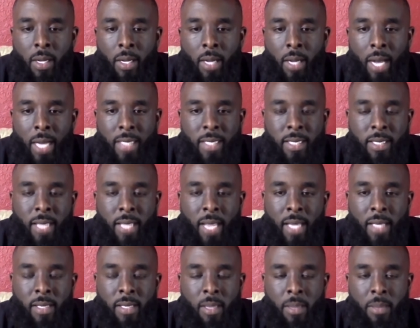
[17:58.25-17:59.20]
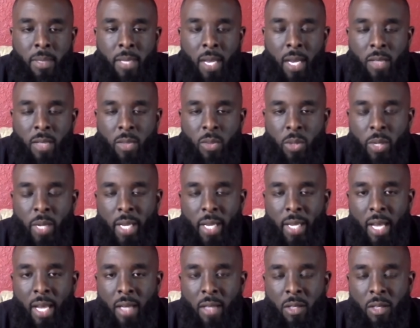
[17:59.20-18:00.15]
I just think sometimes when you get
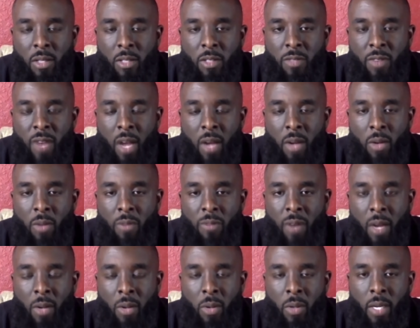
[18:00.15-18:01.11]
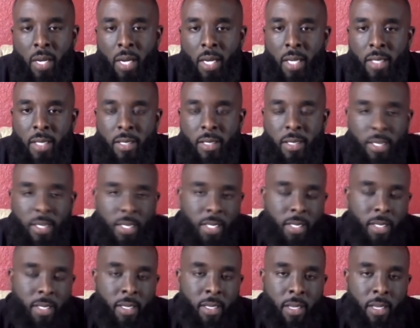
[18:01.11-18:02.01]
down to those final cuts, it just